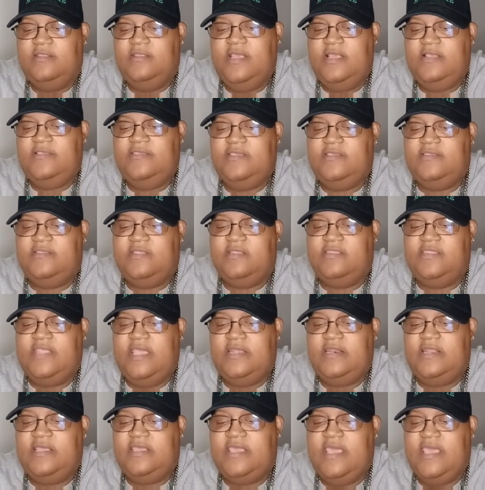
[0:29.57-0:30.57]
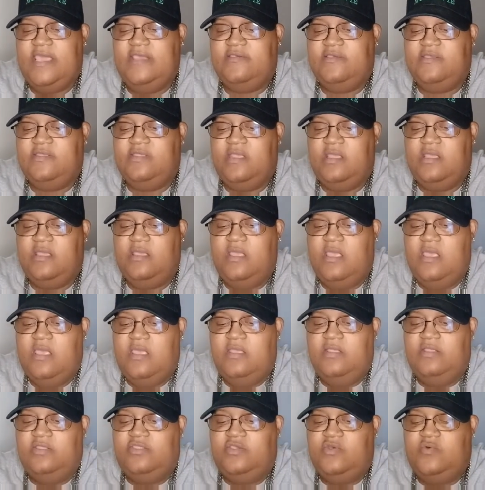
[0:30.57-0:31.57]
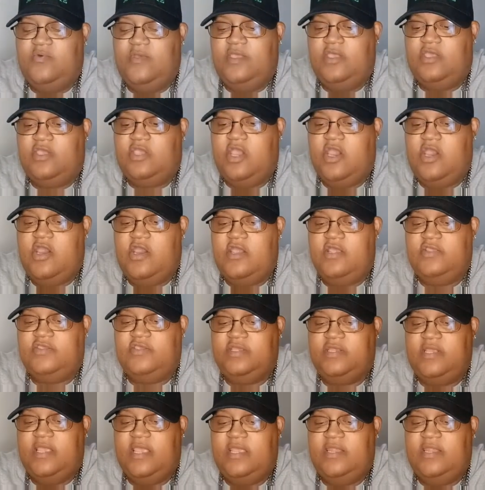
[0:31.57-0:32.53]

This is the dedication to encouraging